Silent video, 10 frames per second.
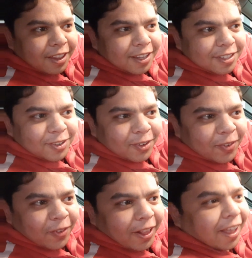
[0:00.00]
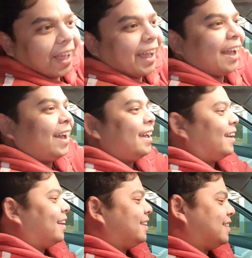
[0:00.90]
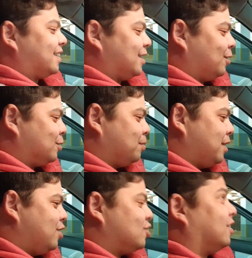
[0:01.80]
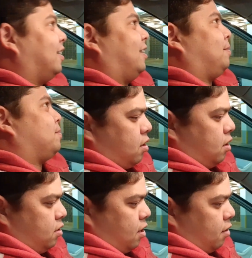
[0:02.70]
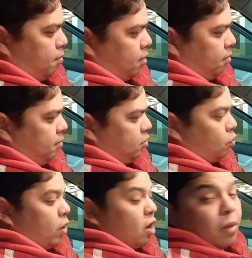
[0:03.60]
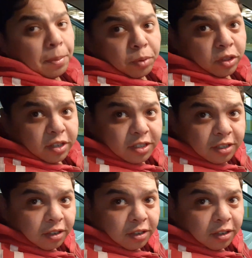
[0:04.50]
That's so cool. It actually looks miniature. Okay, so now the problem is, where do I put this?